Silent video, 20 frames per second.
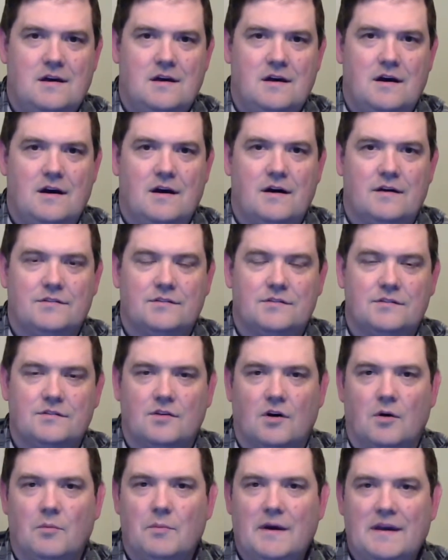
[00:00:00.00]
It's a
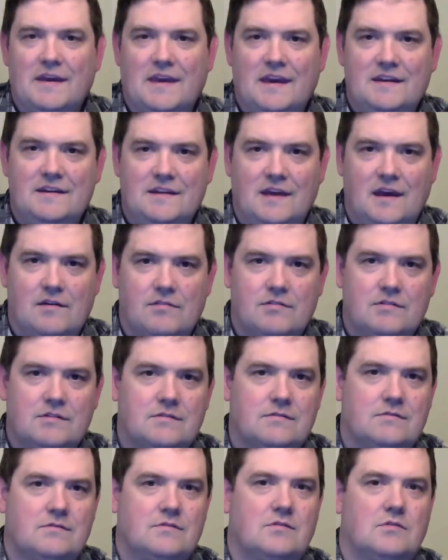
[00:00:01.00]
psalm by King David,
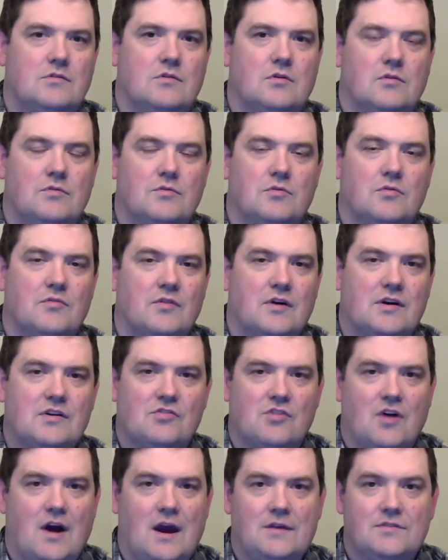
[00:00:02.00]
going through a very
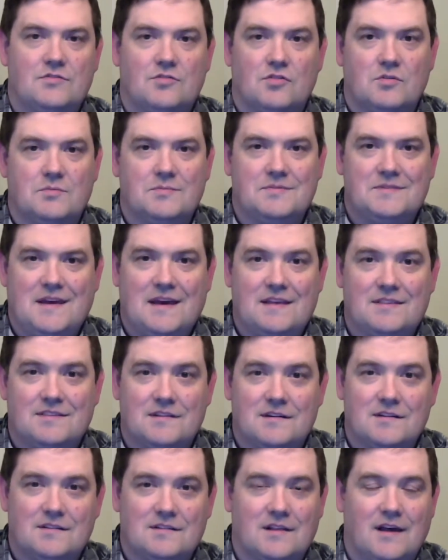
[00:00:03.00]
trying circumstance in
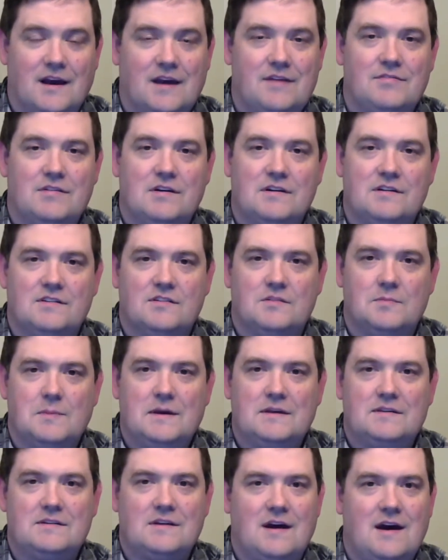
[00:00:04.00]
his life, and it just speaks
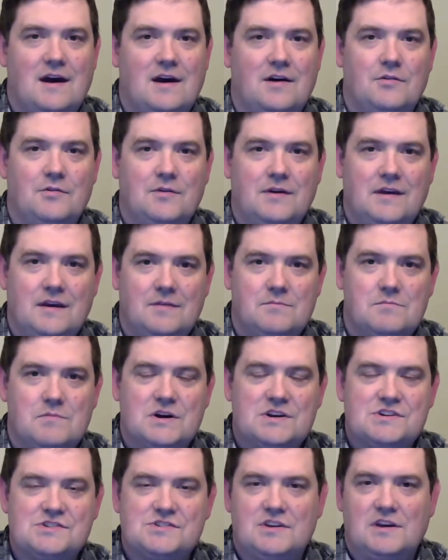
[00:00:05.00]
to how
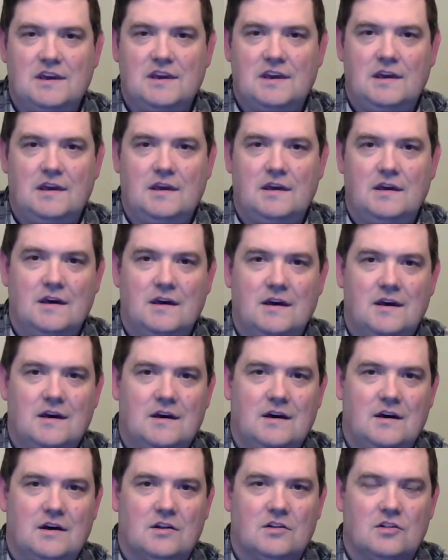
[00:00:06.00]
much he
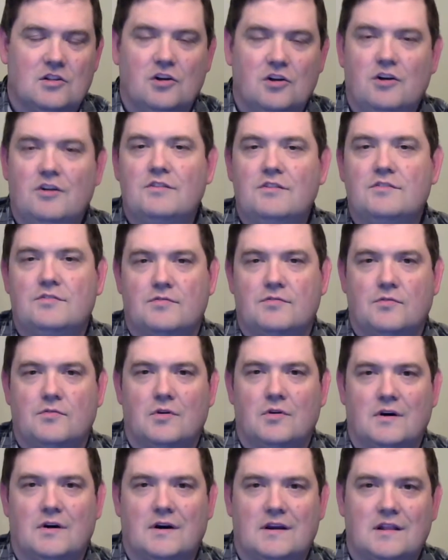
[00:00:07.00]
longs
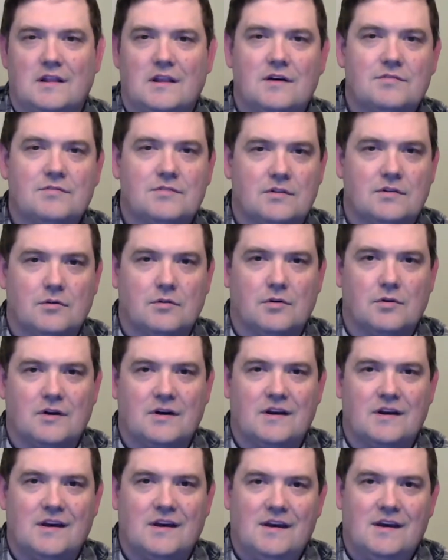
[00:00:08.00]
for and loves the Lord.
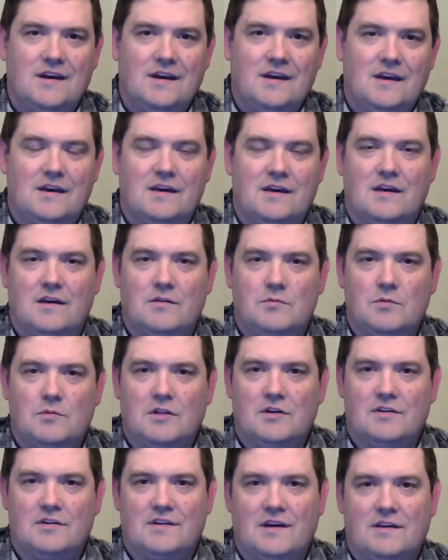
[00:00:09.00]
And we
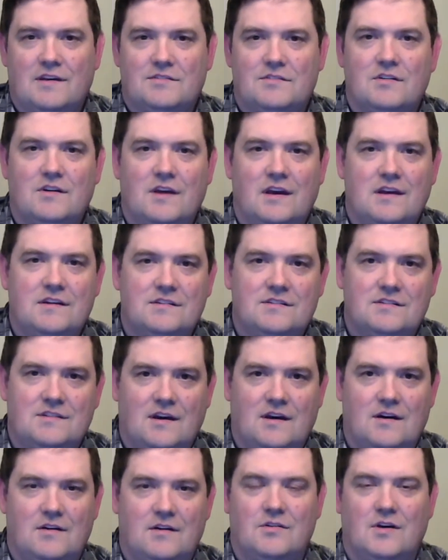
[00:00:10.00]
looked yesterday just
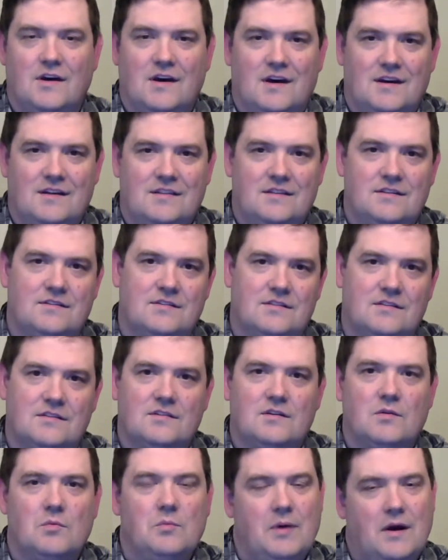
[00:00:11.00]
how this
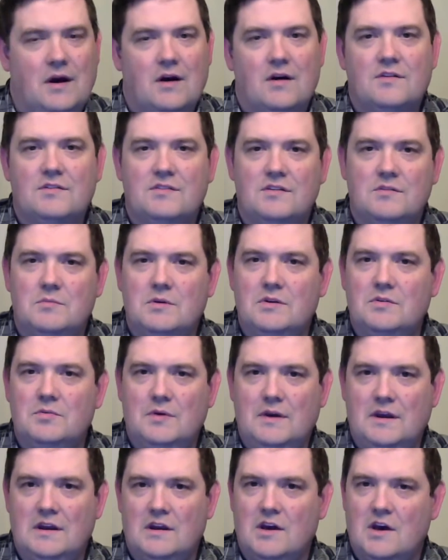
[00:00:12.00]
comparison
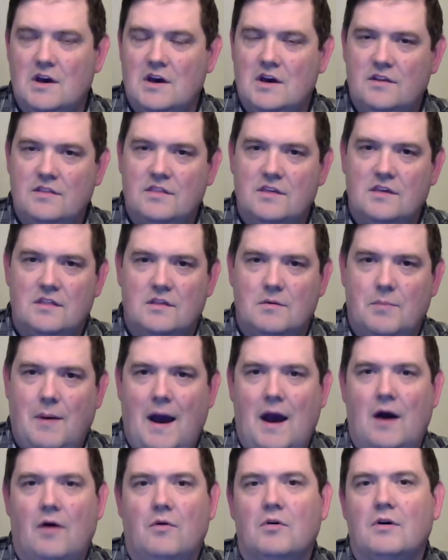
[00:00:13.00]
between the
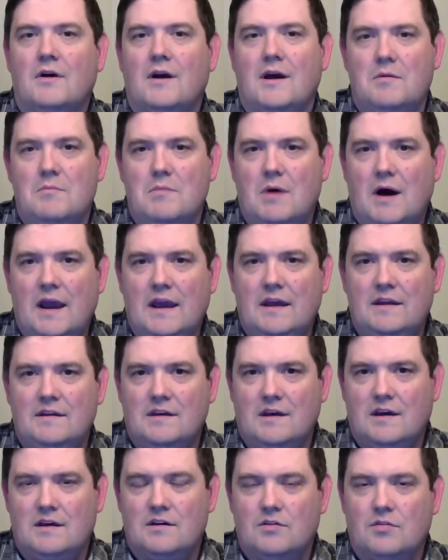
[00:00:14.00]
power and might
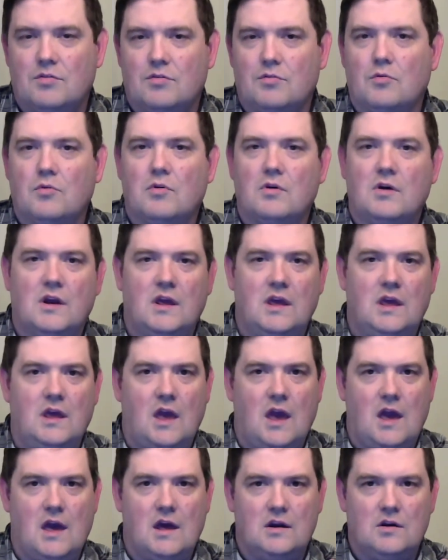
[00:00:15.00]
and authority
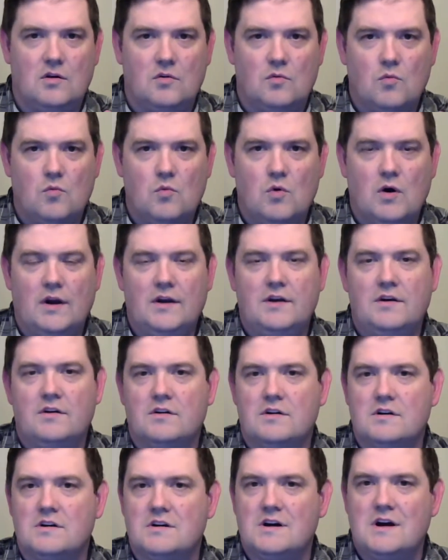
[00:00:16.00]
and
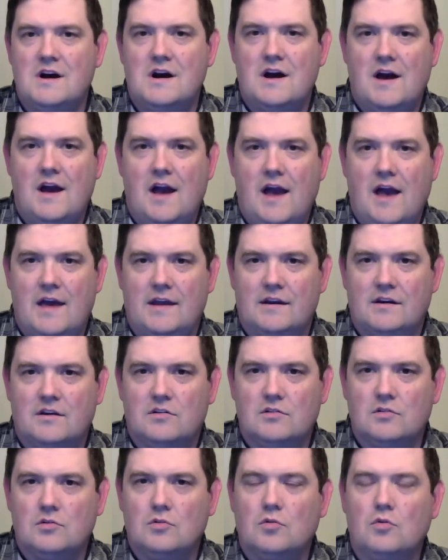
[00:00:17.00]
wonder and
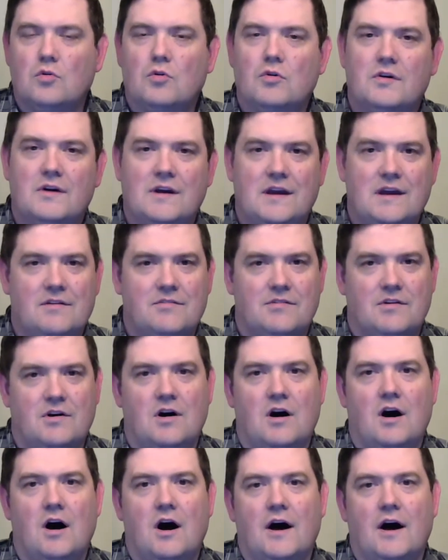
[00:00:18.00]
glory of God